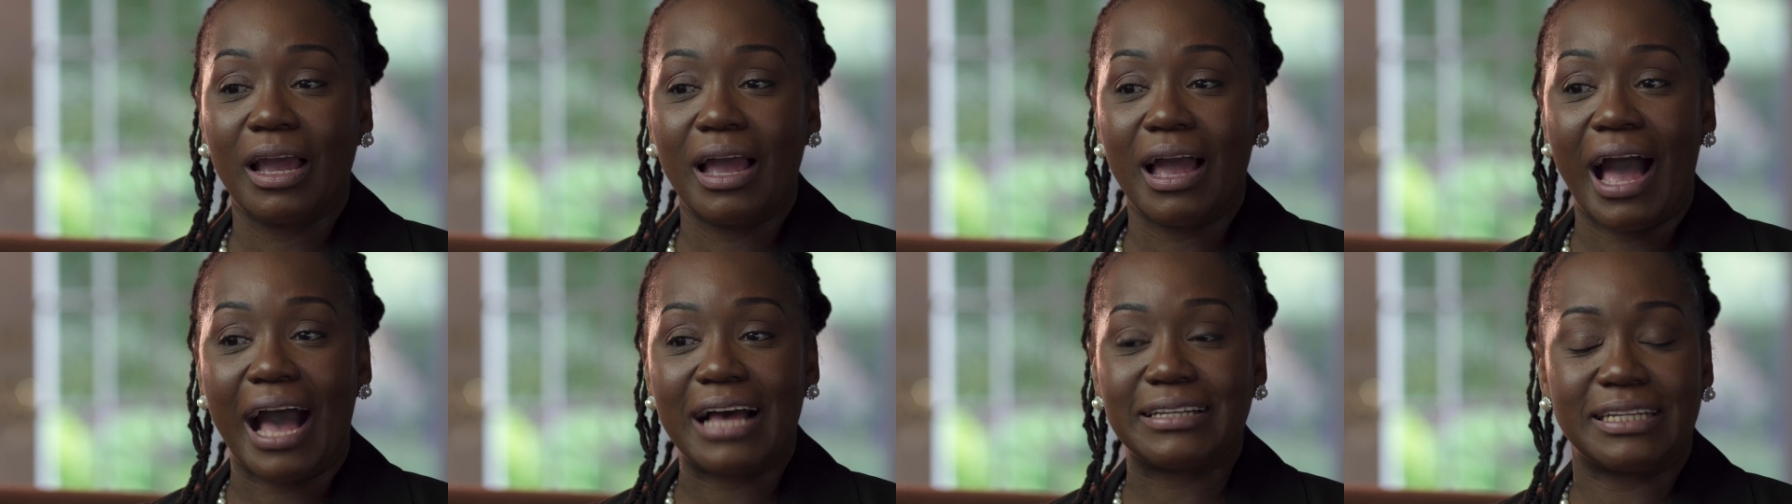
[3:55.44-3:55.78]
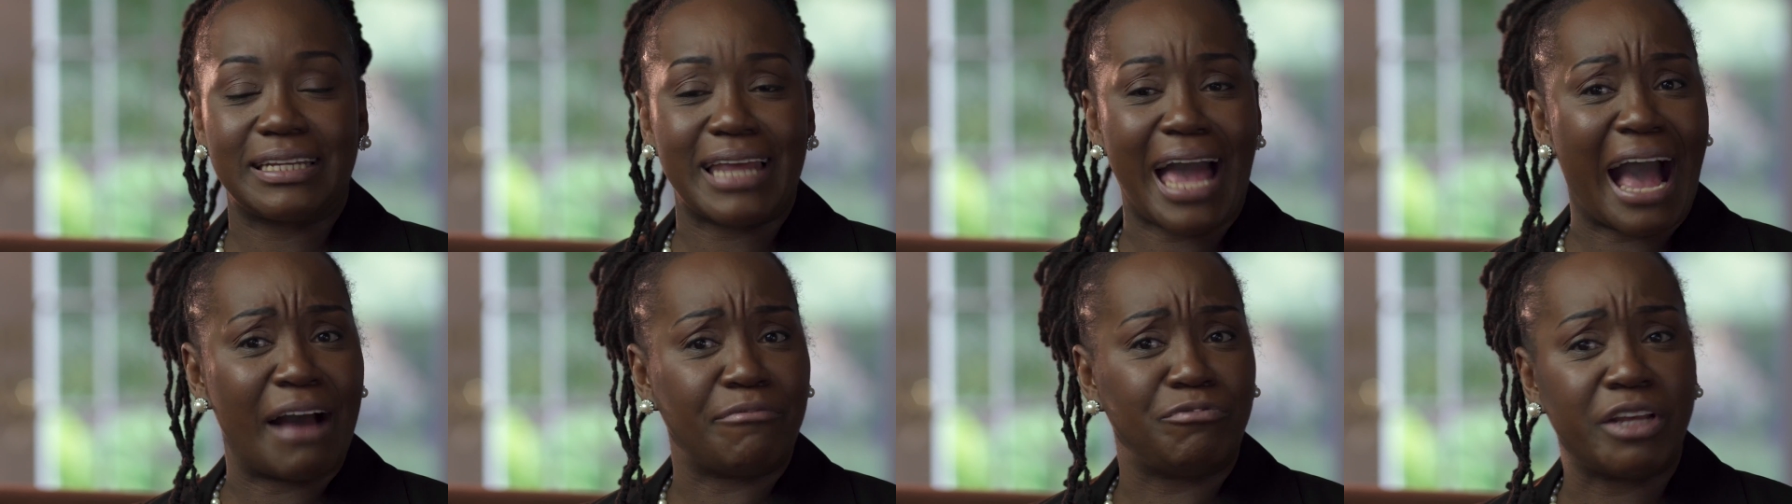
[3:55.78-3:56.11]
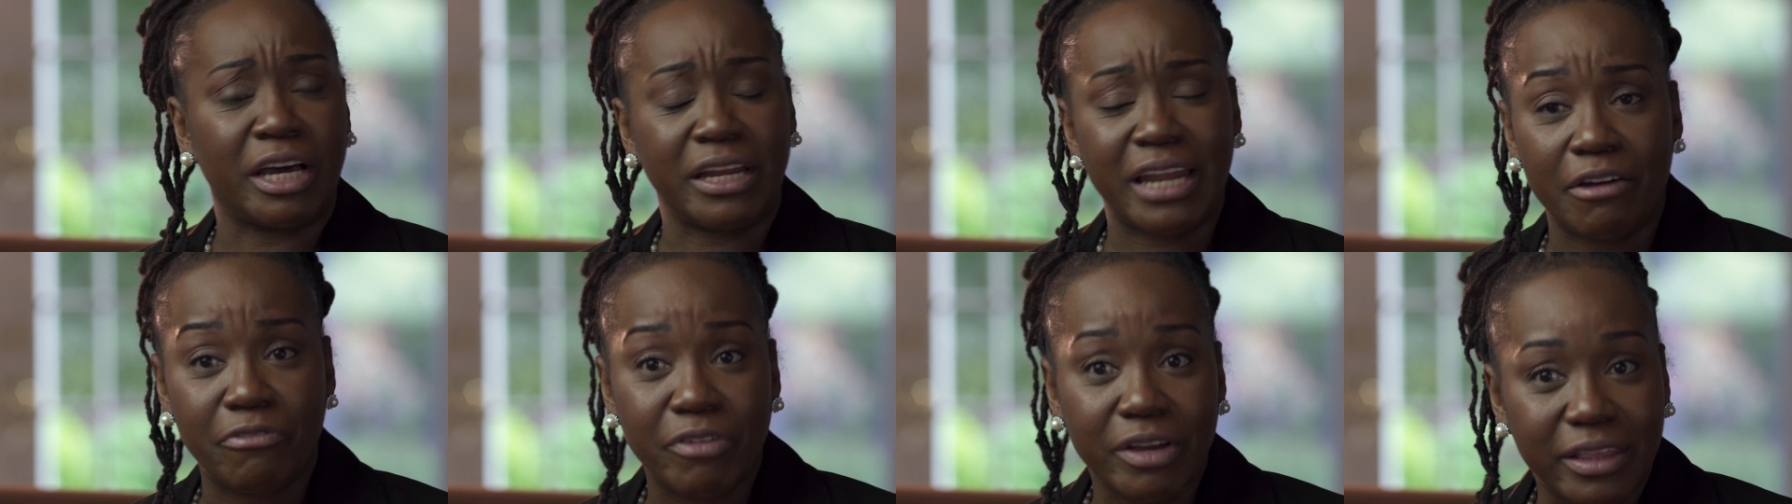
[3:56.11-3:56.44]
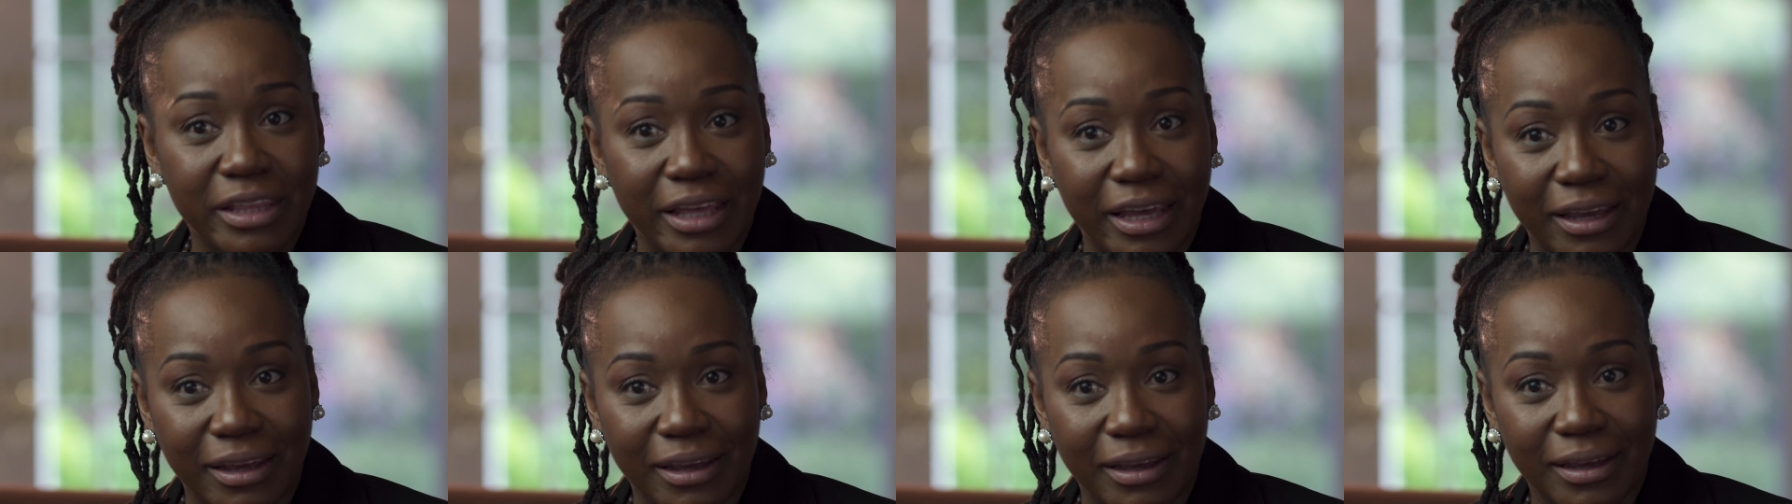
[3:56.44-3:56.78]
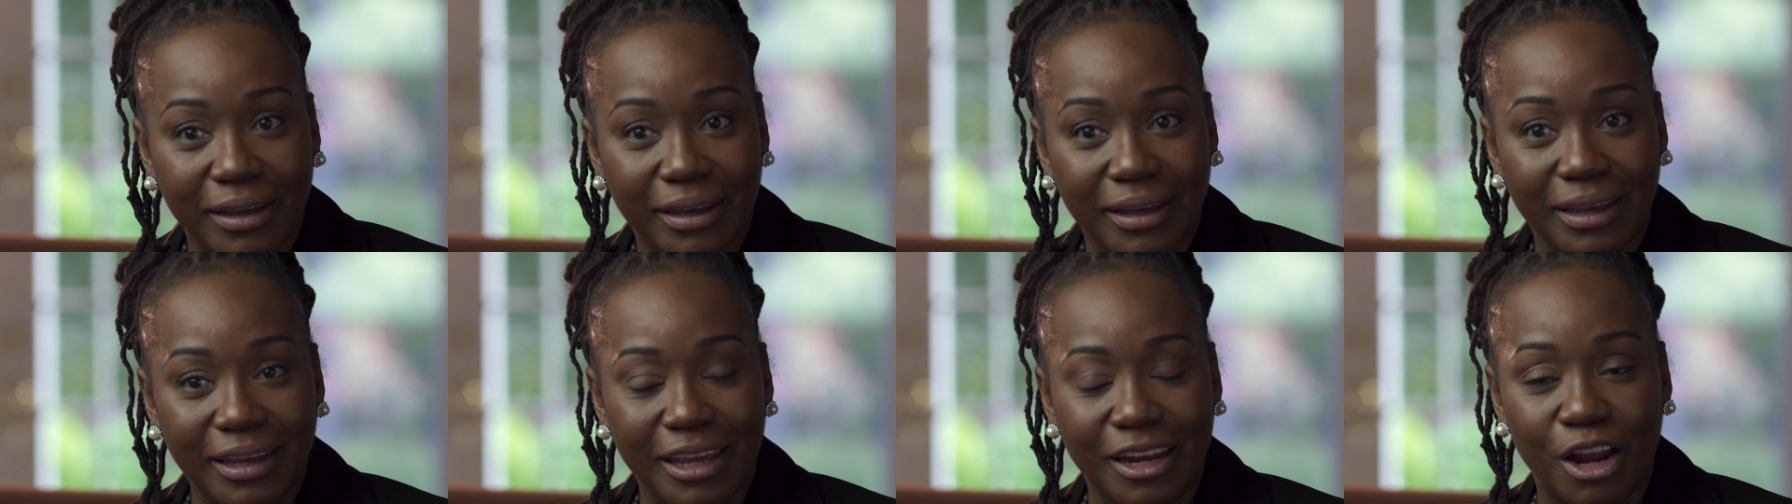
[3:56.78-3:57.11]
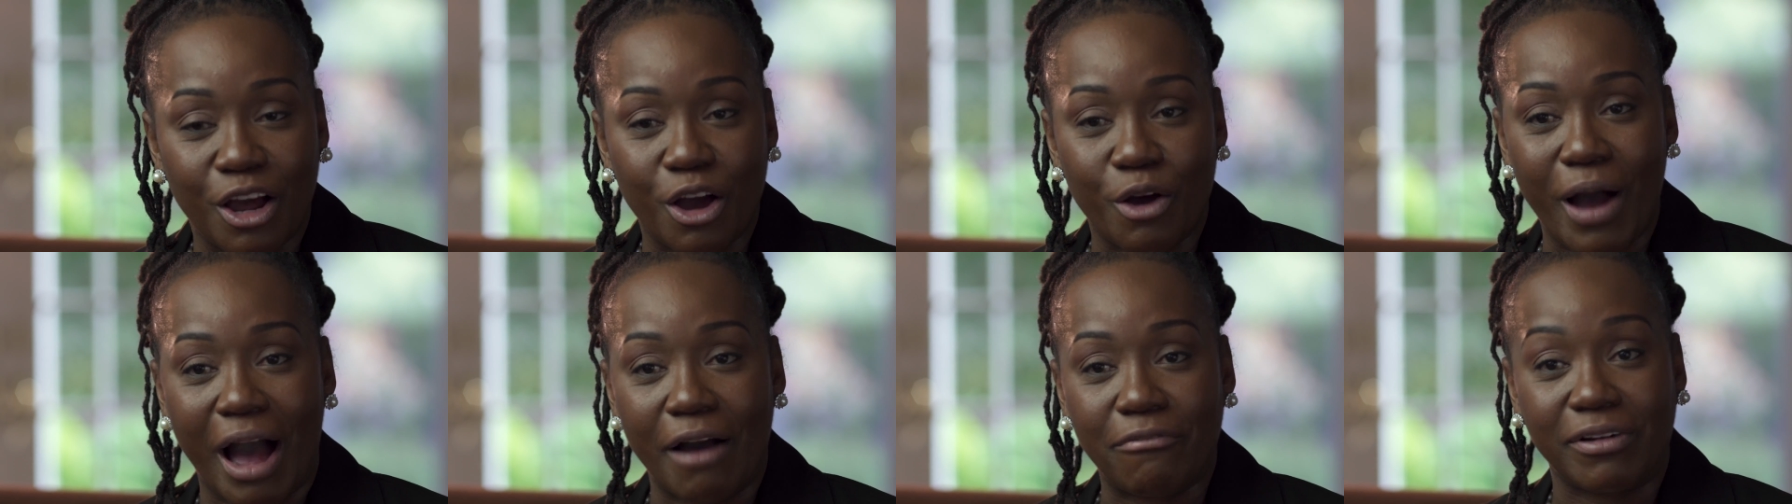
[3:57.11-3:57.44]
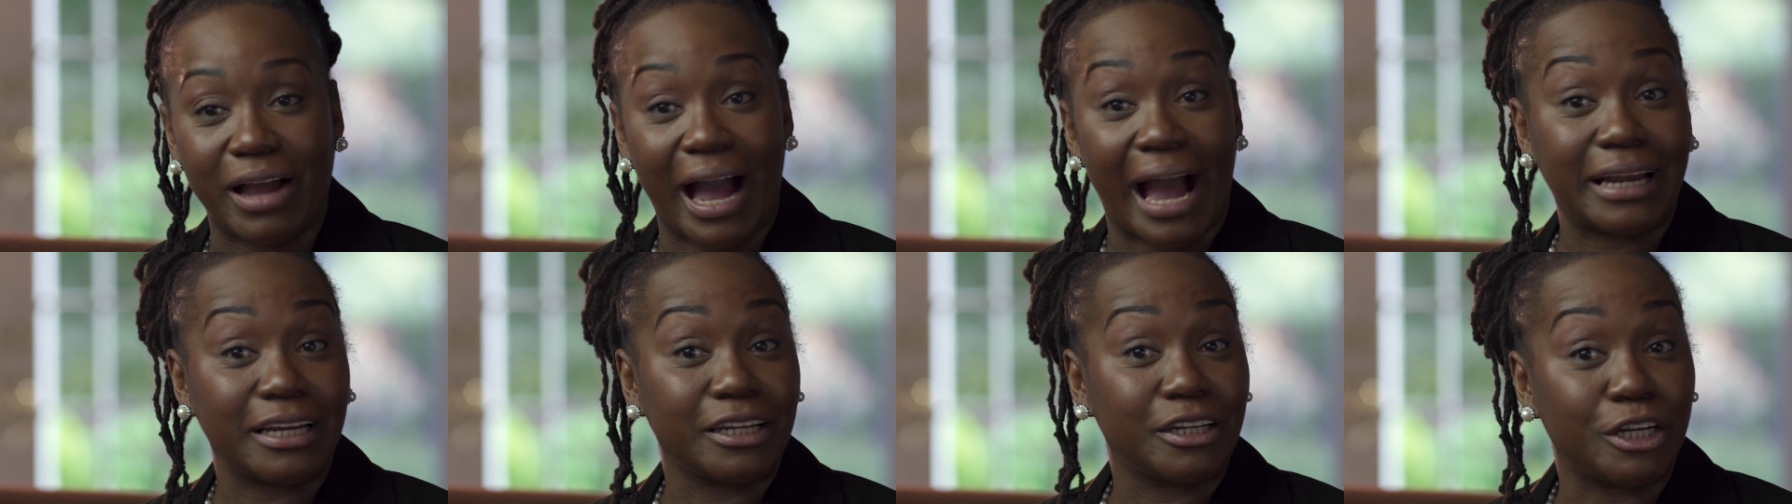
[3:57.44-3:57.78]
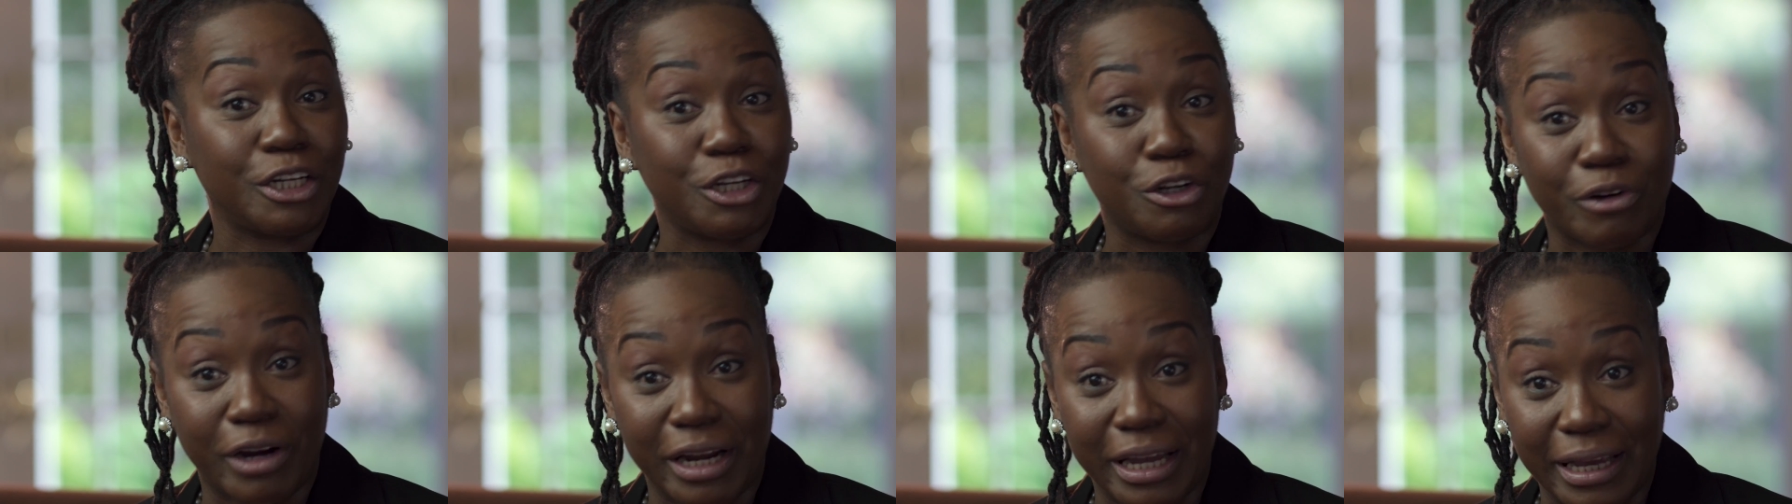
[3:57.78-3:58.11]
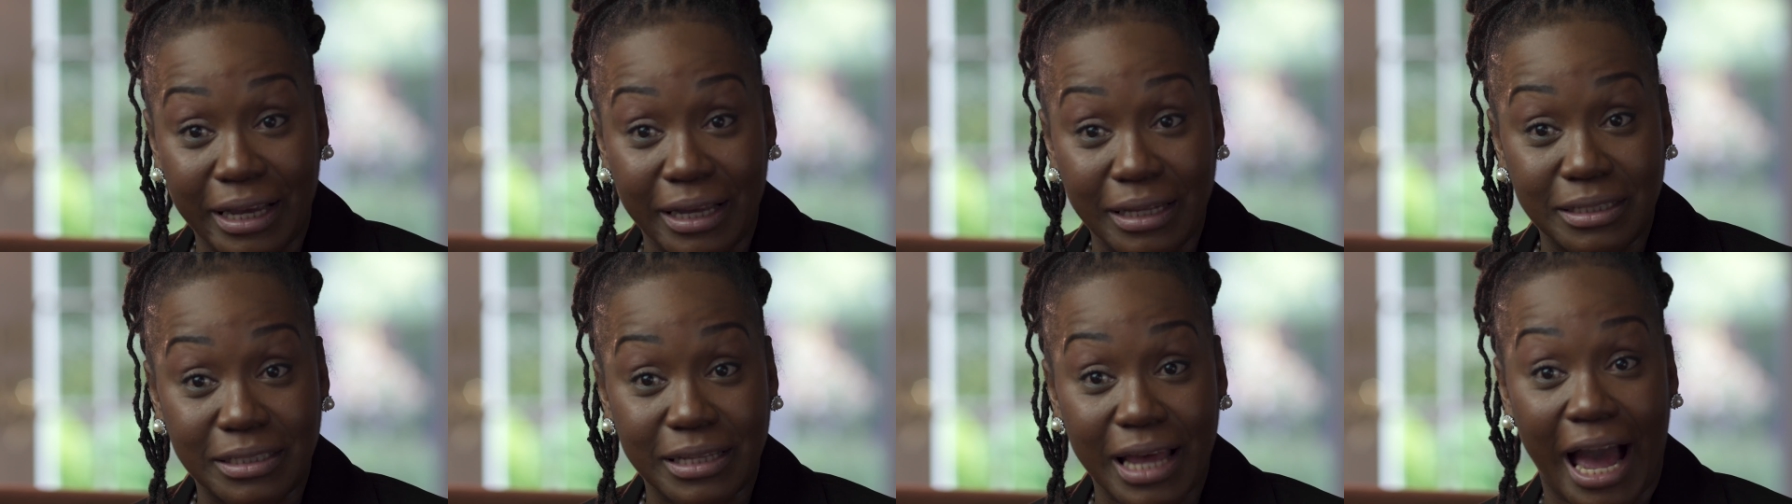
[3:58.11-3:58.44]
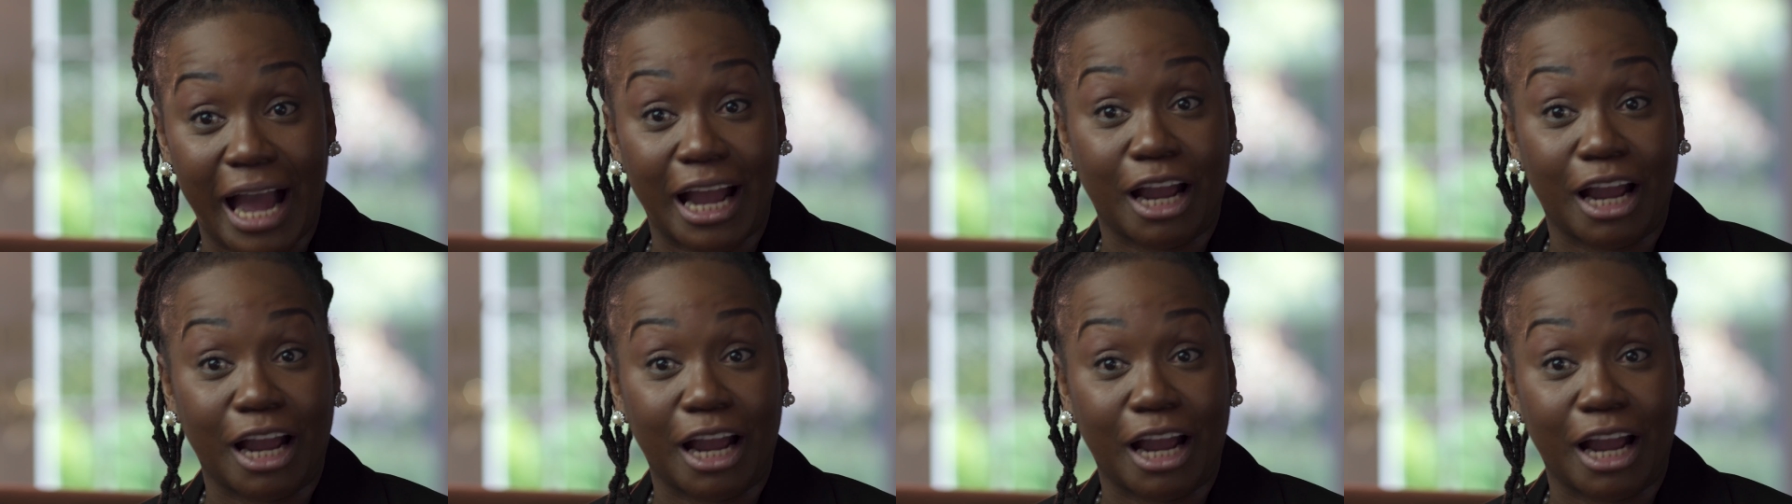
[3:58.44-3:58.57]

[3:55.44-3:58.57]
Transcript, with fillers: I said, I've done everything. You know, I've gotten good grades. I